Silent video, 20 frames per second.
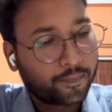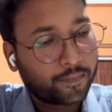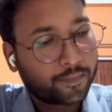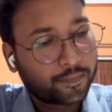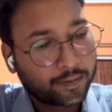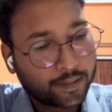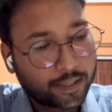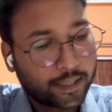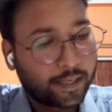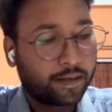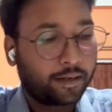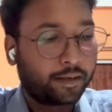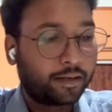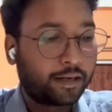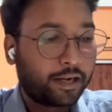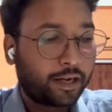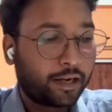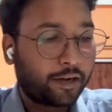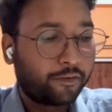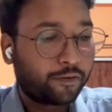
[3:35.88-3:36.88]
Then
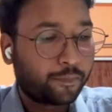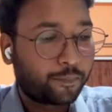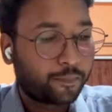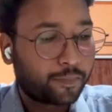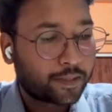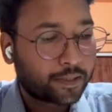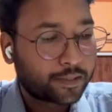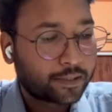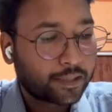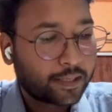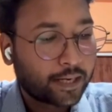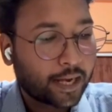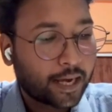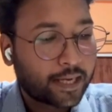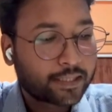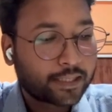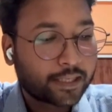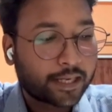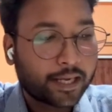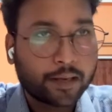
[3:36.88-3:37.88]
if a person
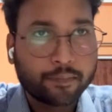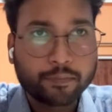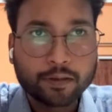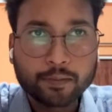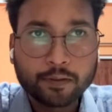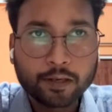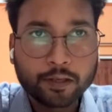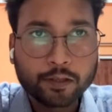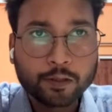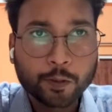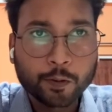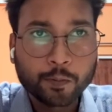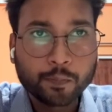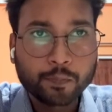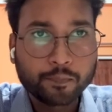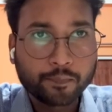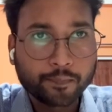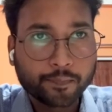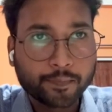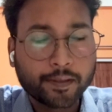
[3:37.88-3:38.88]
has AB blood
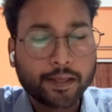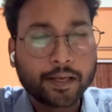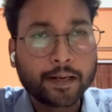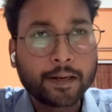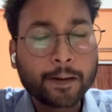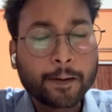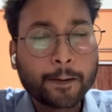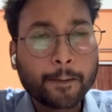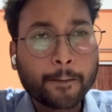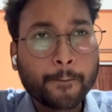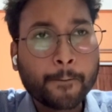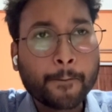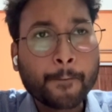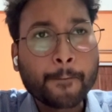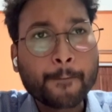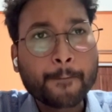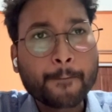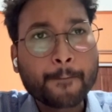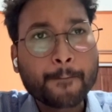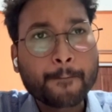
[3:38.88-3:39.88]
group, then
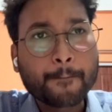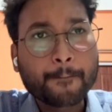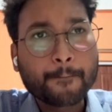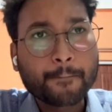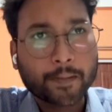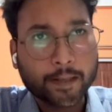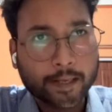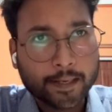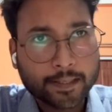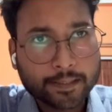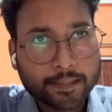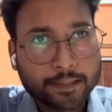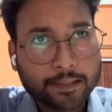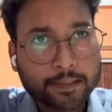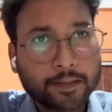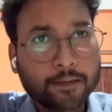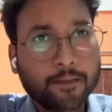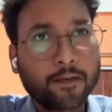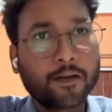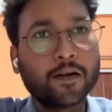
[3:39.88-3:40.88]

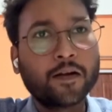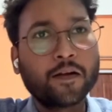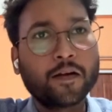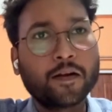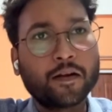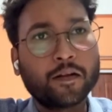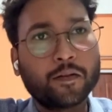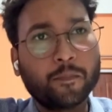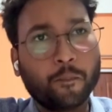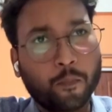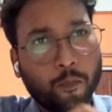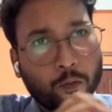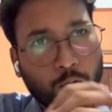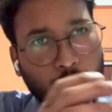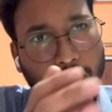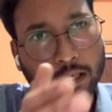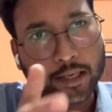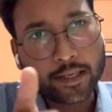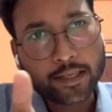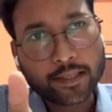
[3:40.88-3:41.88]
guess both
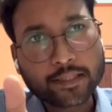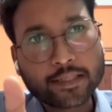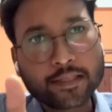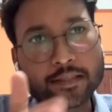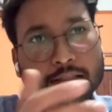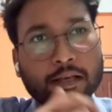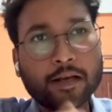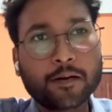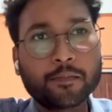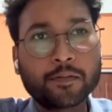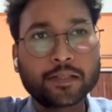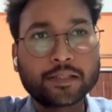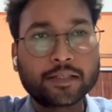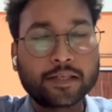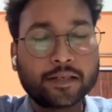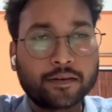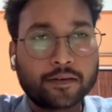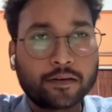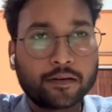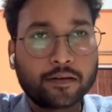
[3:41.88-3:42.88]
antigens are
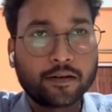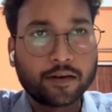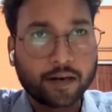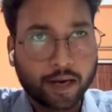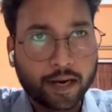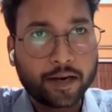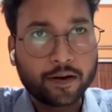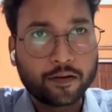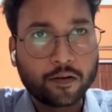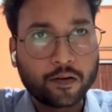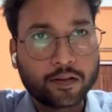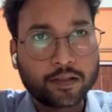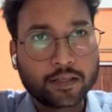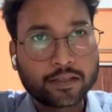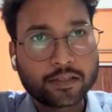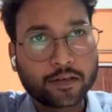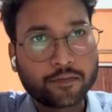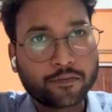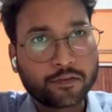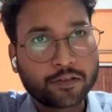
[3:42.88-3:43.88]
present, right, on the
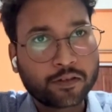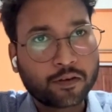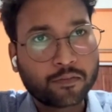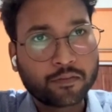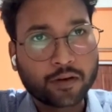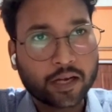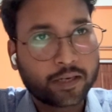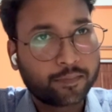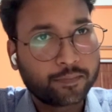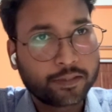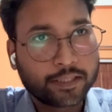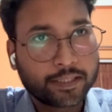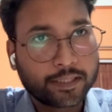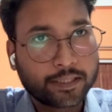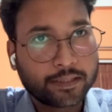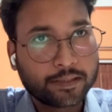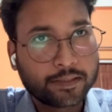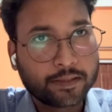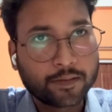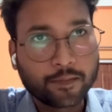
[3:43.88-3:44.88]
surface of
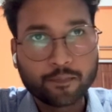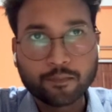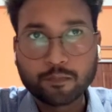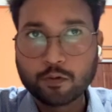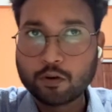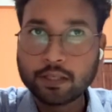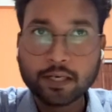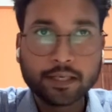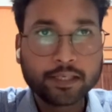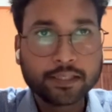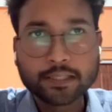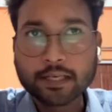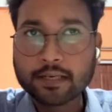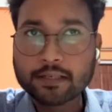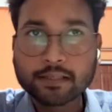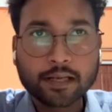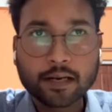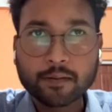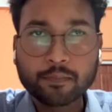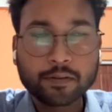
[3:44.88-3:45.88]
RBCs. Both
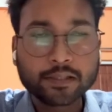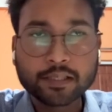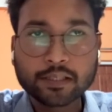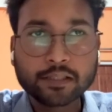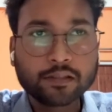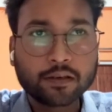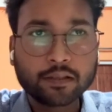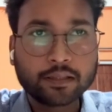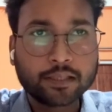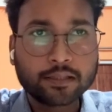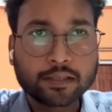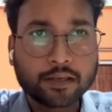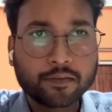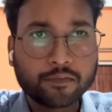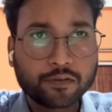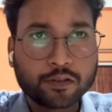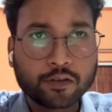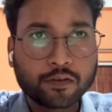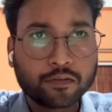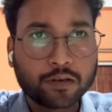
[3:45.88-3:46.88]
antigens are present on the
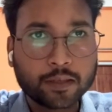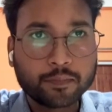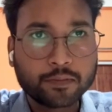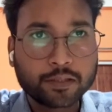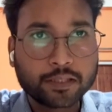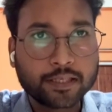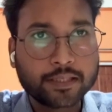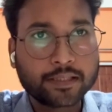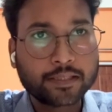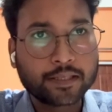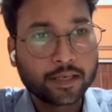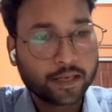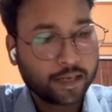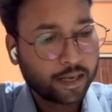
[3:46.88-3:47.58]
surface of RBCs,